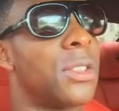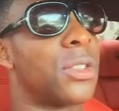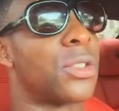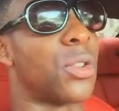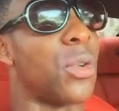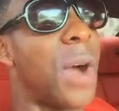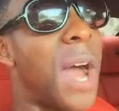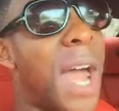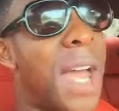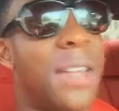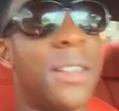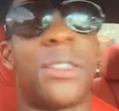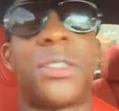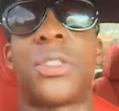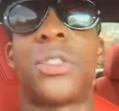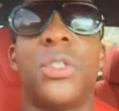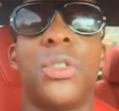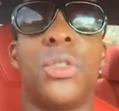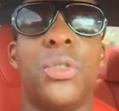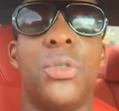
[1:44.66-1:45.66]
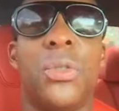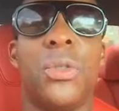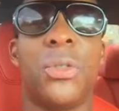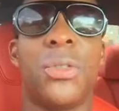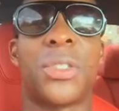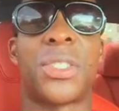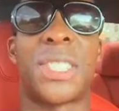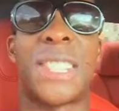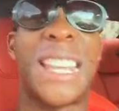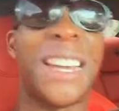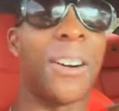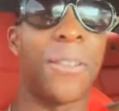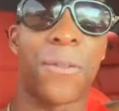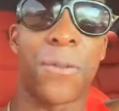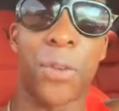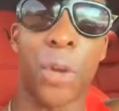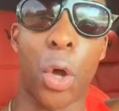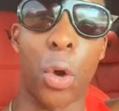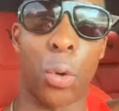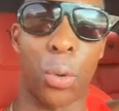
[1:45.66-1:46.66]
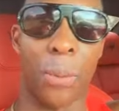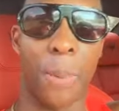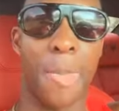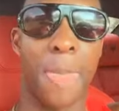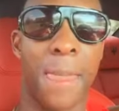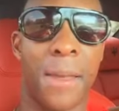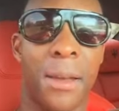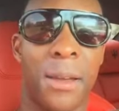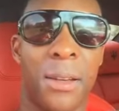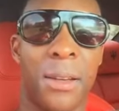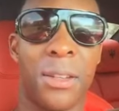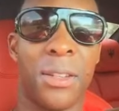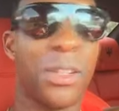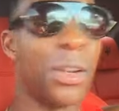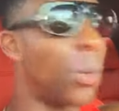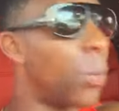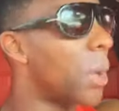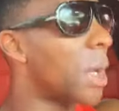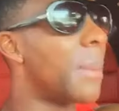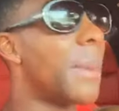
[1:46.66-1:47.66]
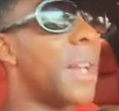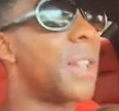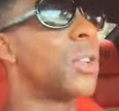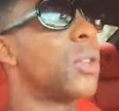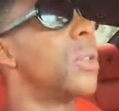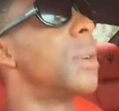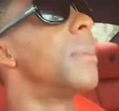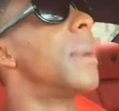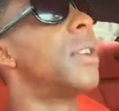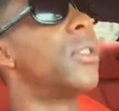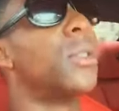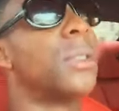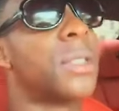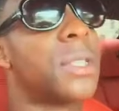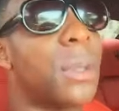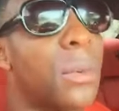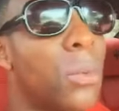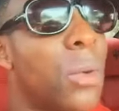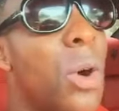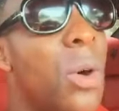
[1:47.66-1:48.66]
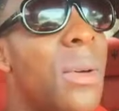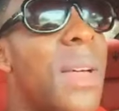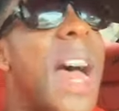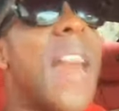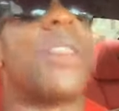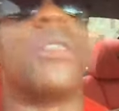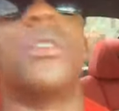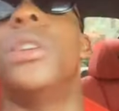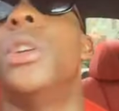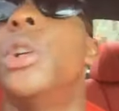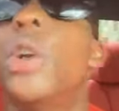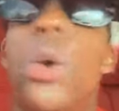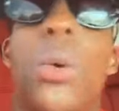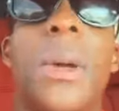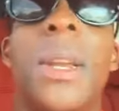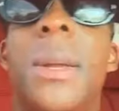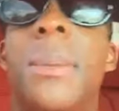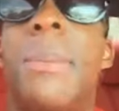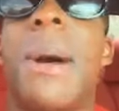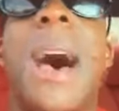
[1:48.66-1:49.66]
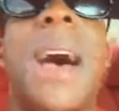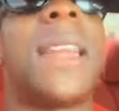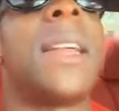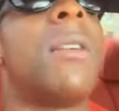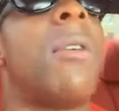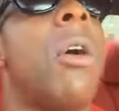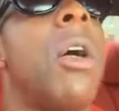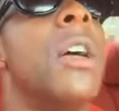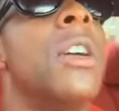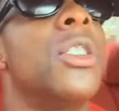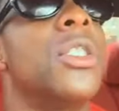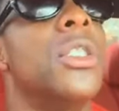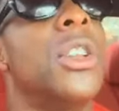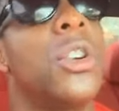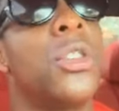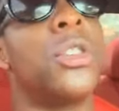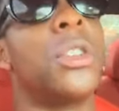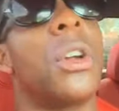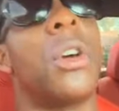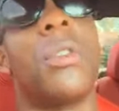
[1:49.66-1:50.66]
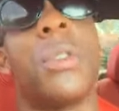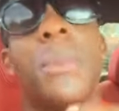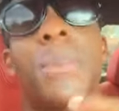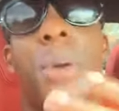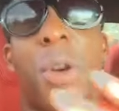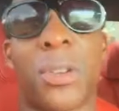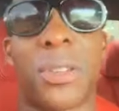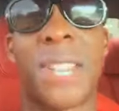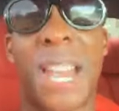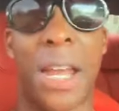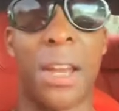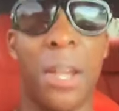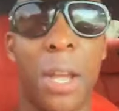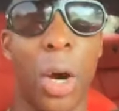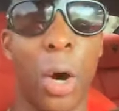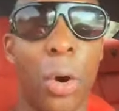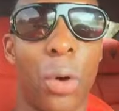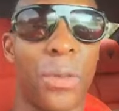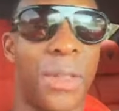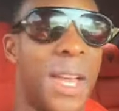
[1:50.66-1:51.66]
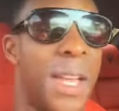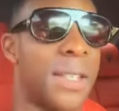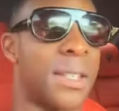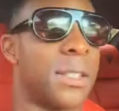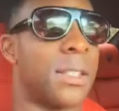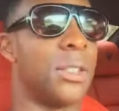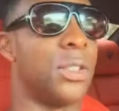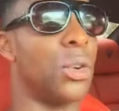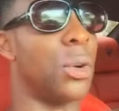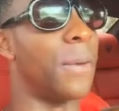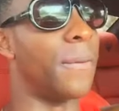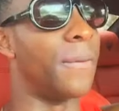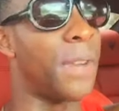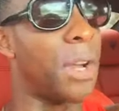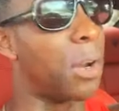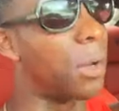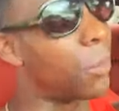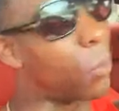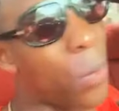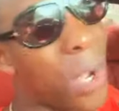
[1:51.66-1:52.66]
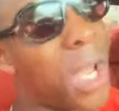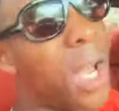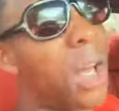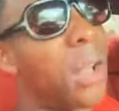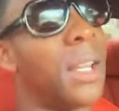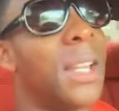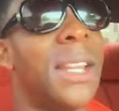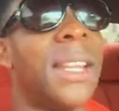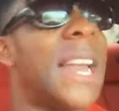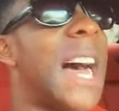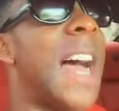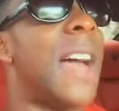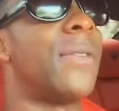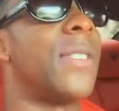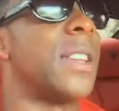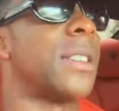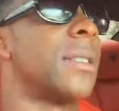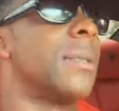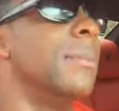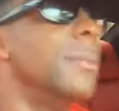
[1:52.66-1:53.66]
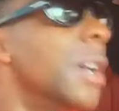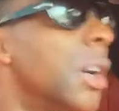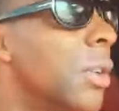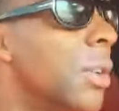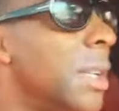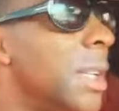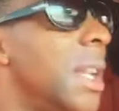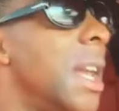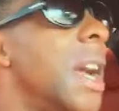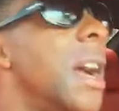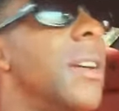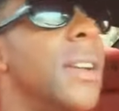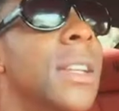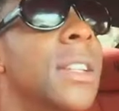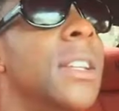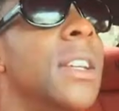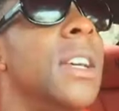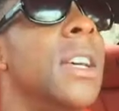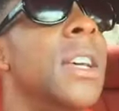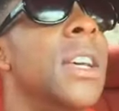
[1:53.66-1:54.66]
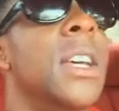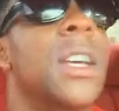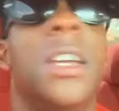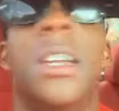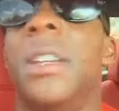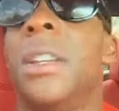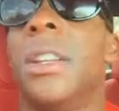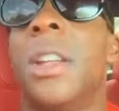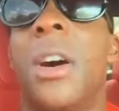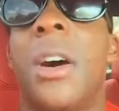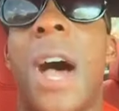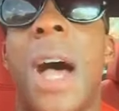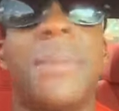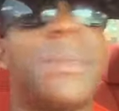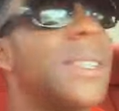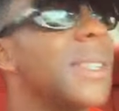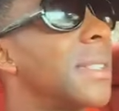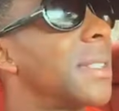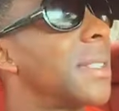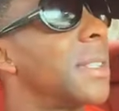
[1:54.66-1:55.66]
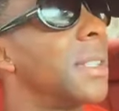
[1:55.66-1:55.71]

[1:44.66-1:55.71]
trying to stay afloat. You know, what am I doing? Am I doing something wrong? I don't know anybody. You know, you're the only person I know that's doing very well in life, that's a millionaire. And, you know, I just,